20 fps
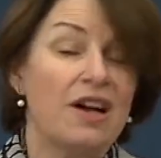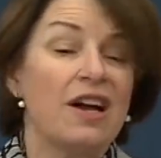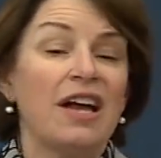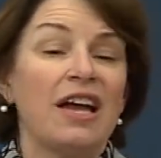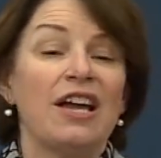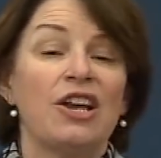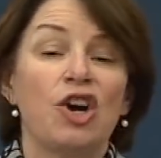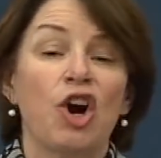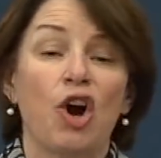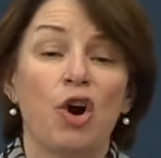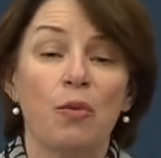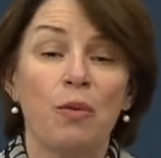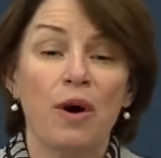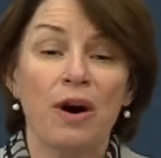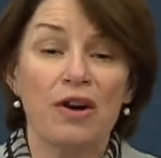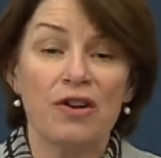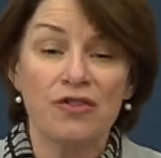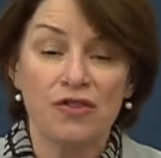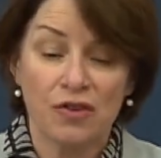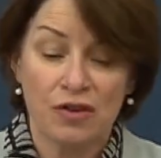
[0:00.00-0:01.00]
In her
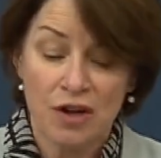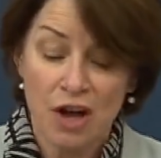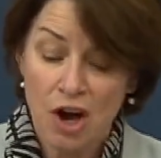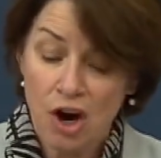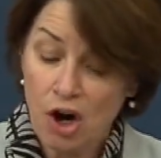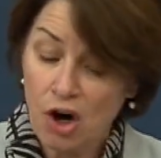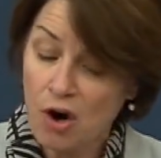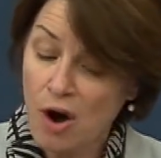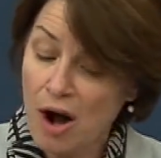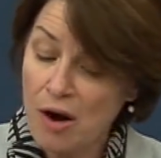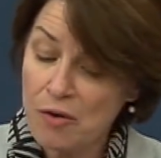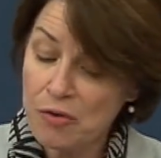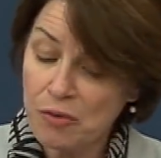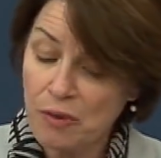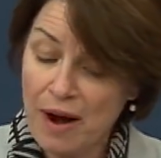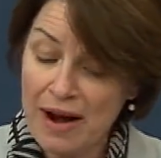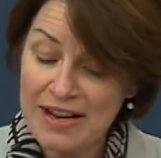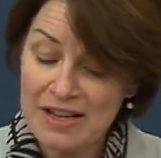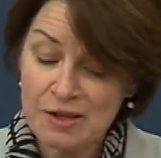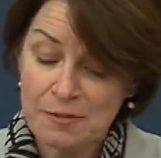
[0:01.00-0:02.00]
words, her
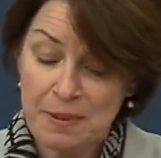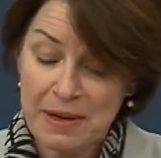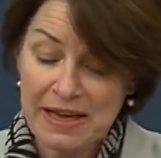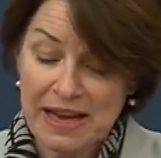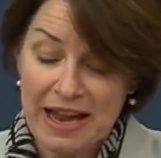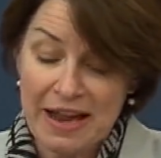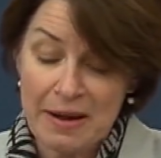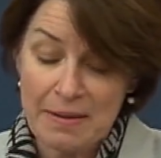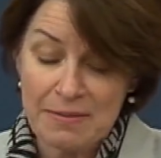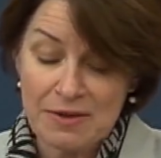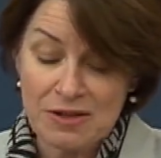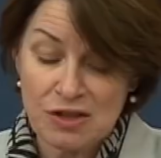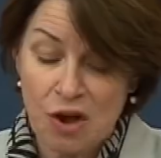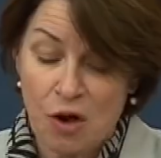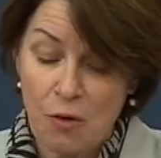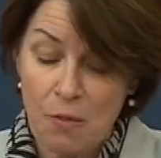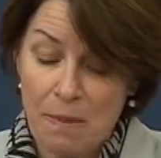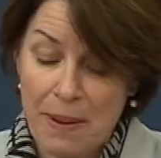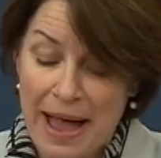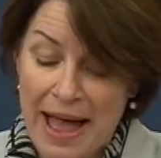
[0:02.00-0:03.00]
arthritis became
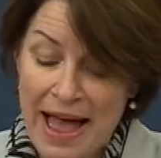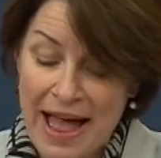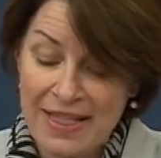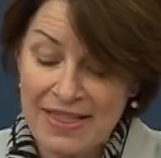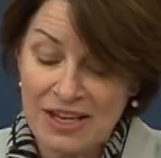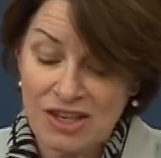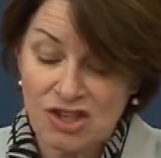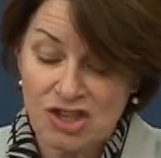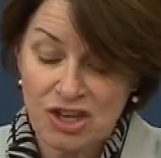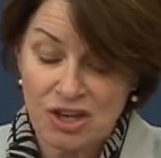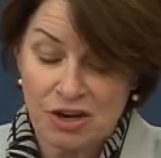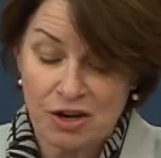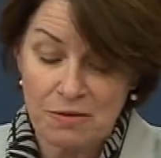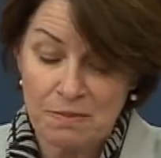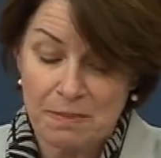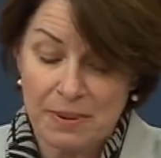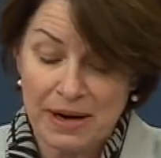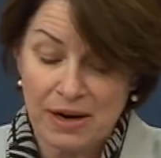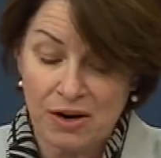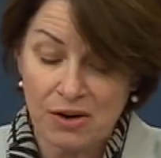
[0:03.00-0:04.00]
so bad that she could
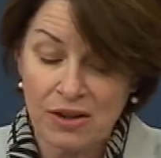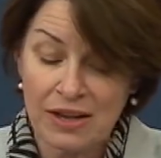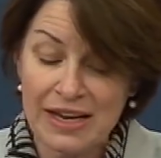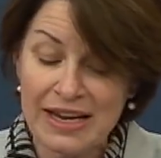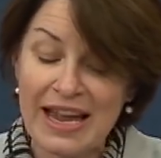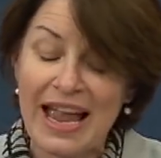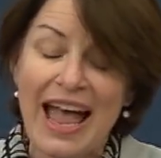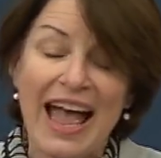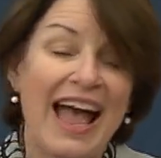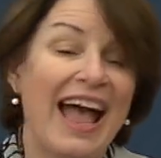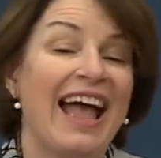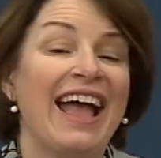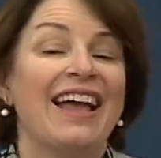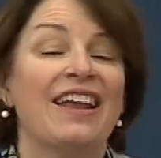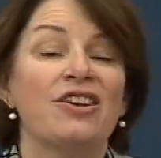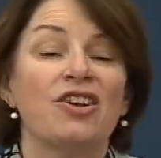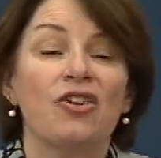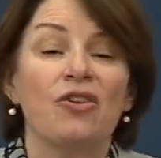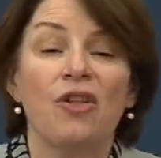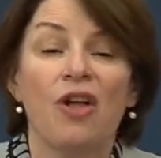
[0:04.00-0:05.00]
barely
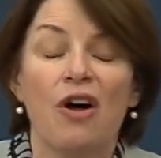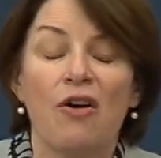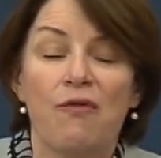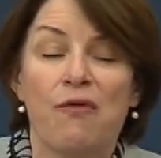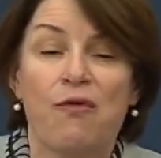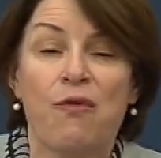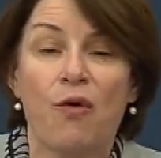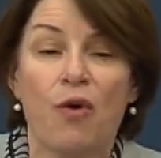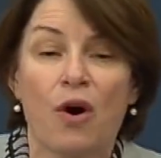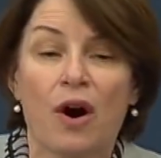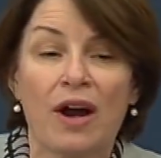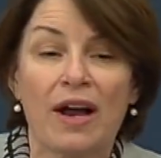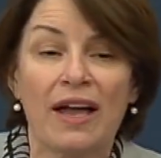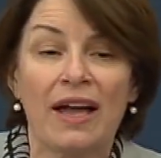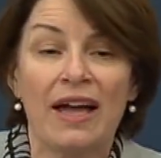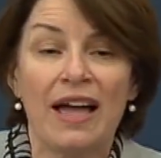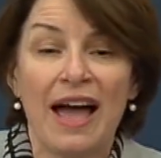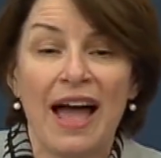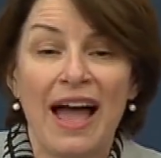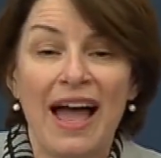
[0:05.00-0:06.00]
handle a fork
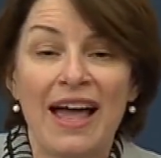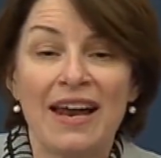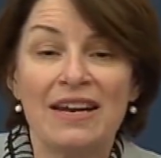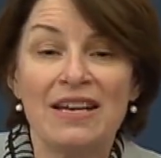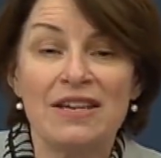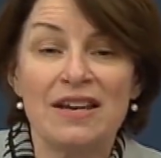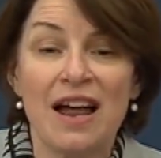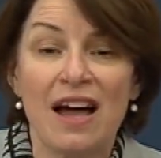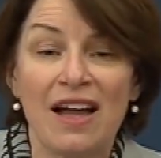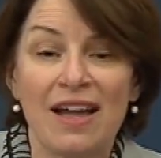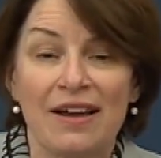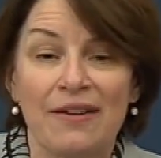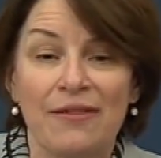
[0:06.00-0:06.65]
and a knife.